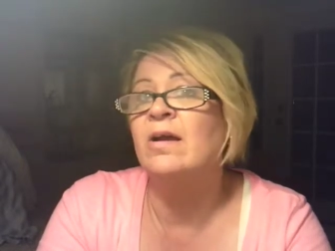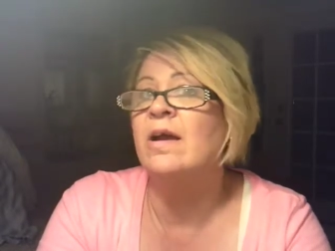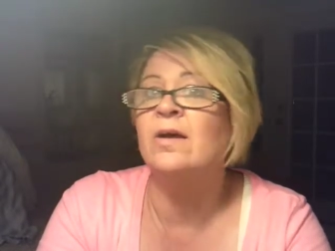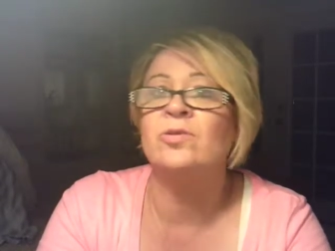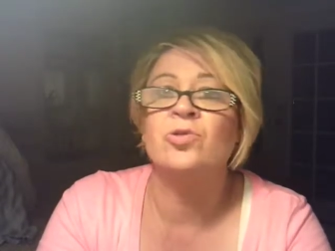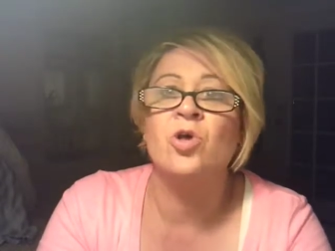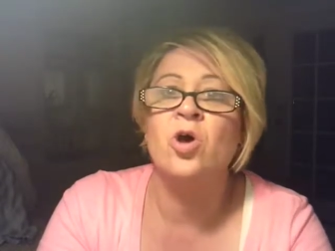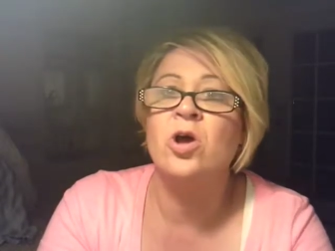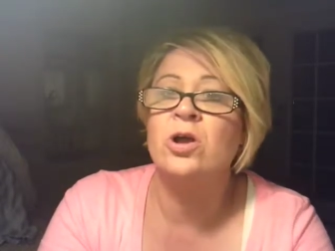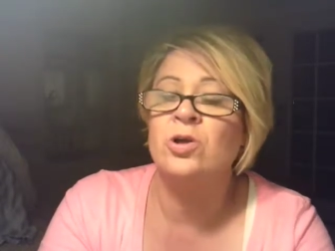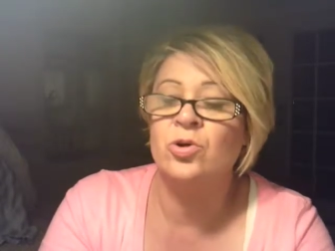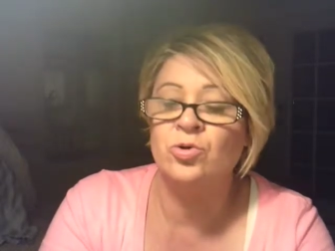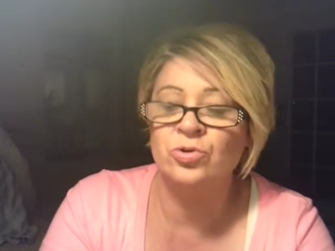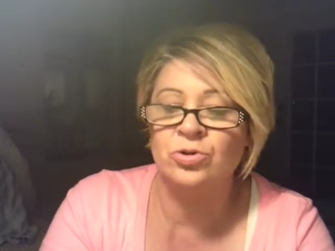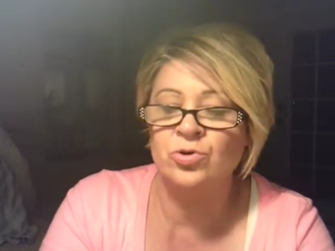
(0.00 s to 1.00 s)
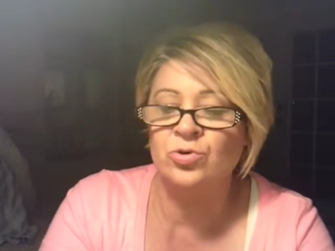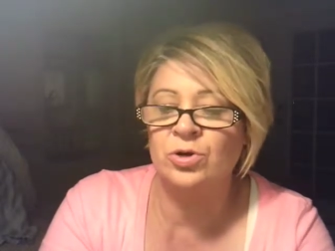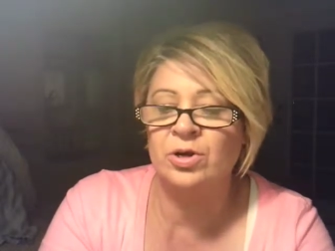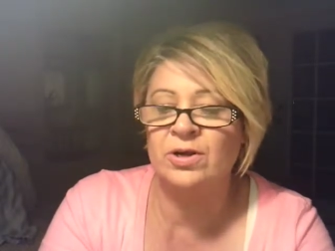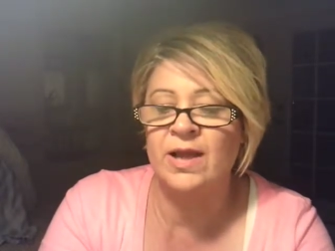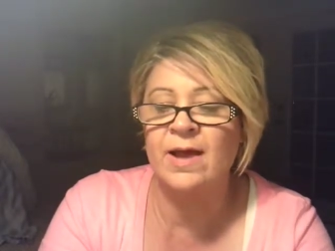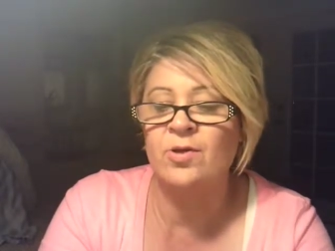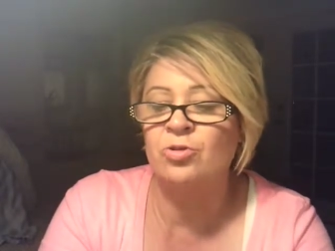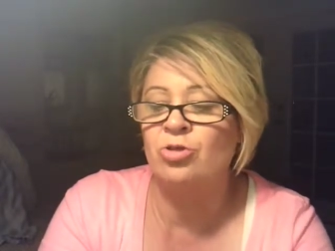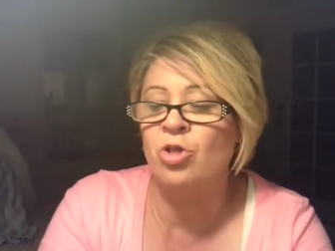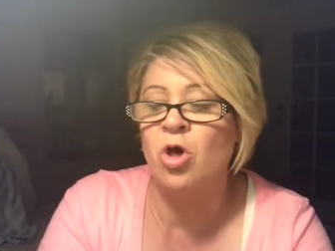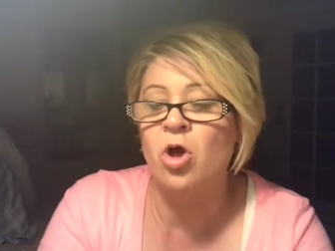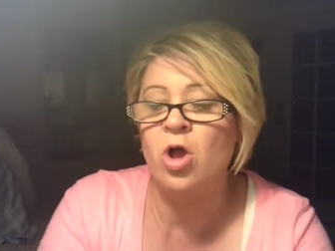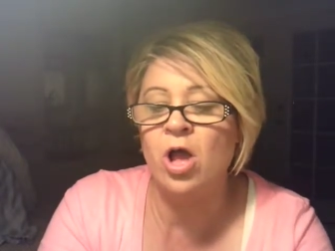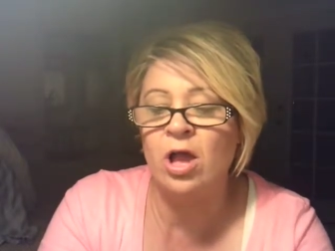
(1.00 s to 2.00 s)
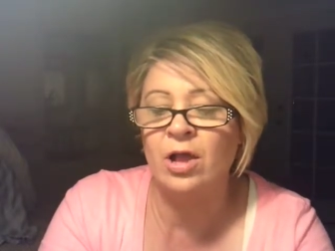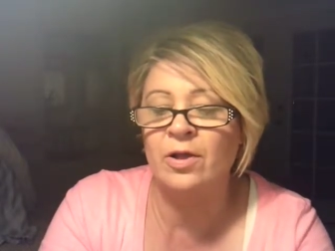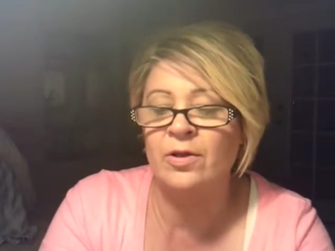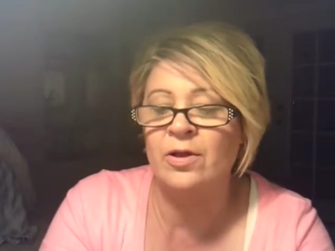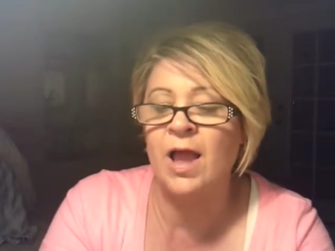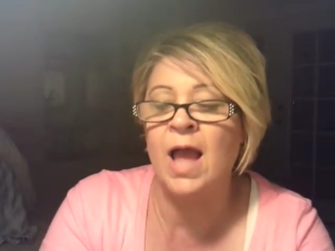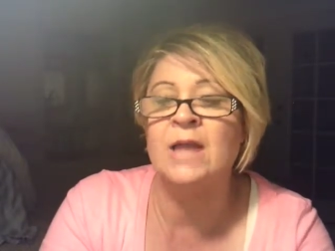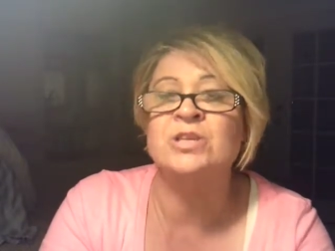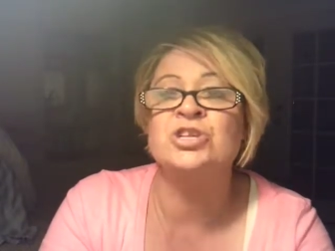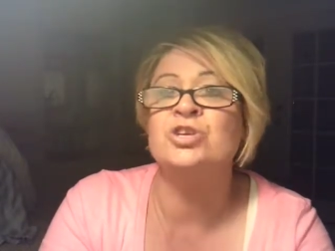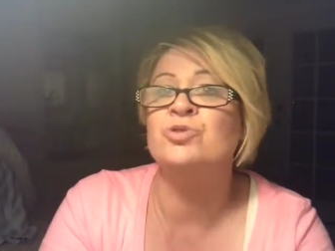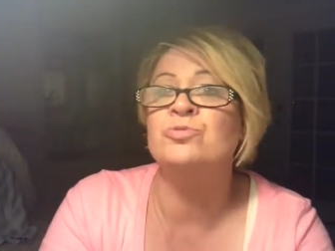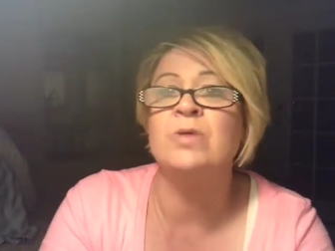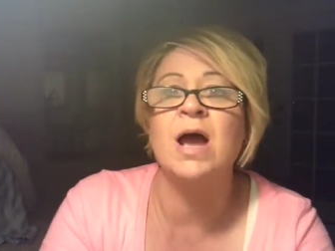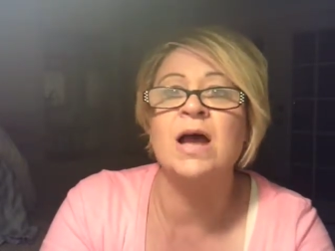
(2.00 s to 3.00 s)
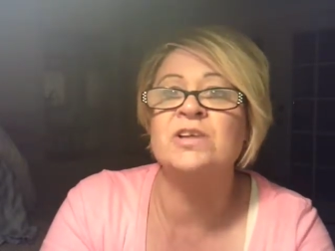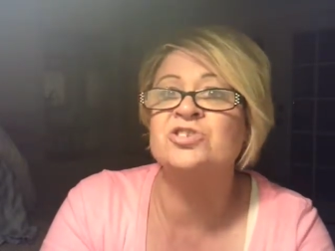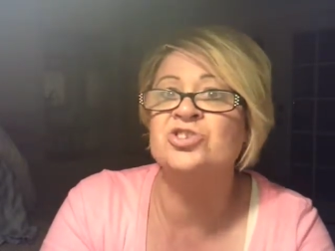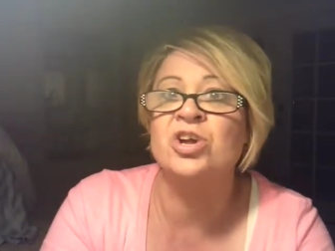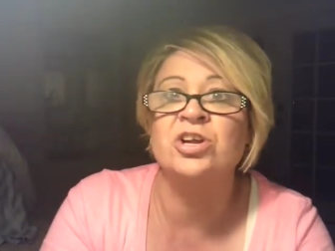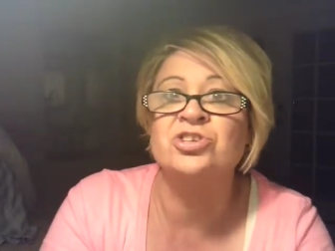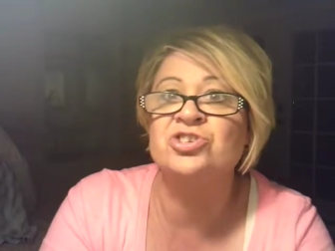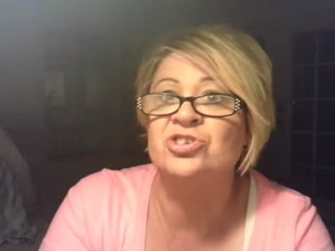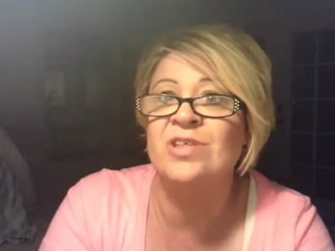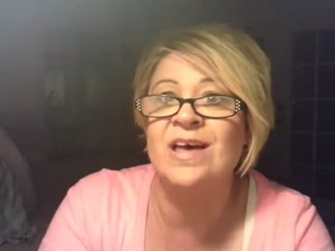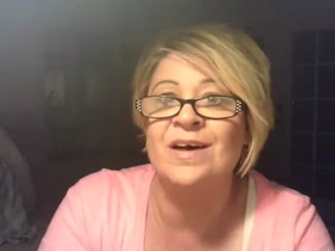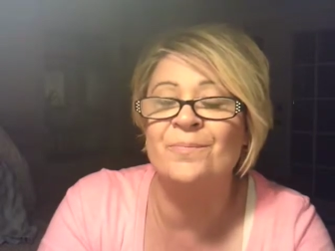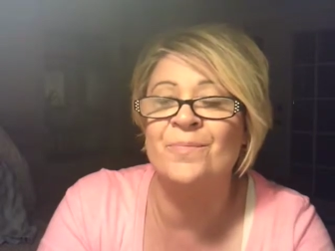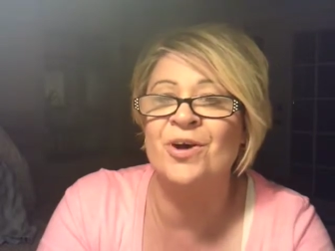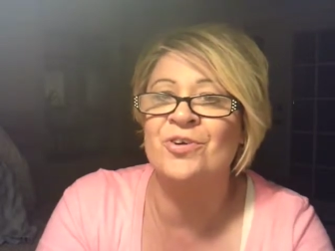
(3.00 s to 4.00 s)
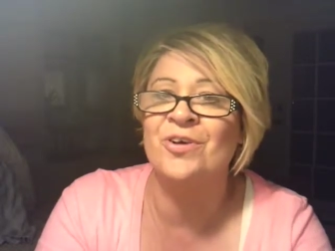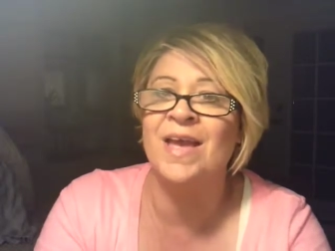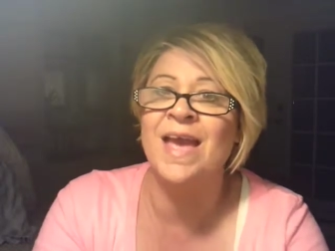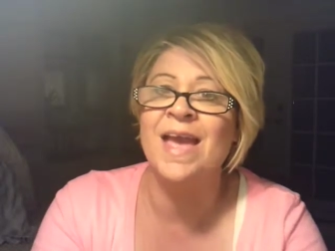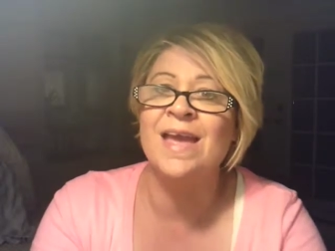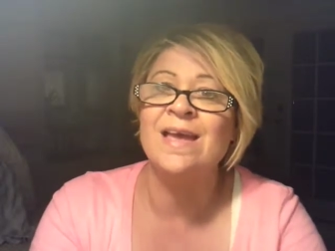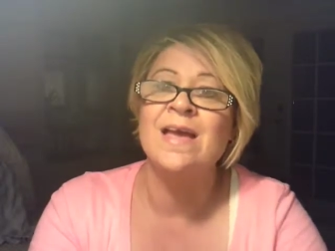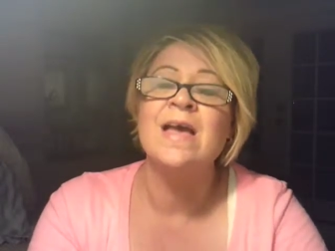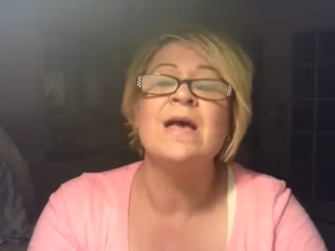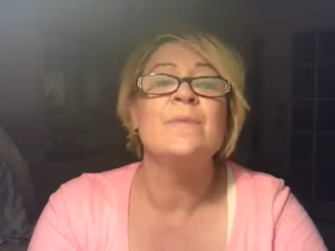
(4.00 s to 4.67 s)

How long, O Lord? How long do you not judge them? Okay?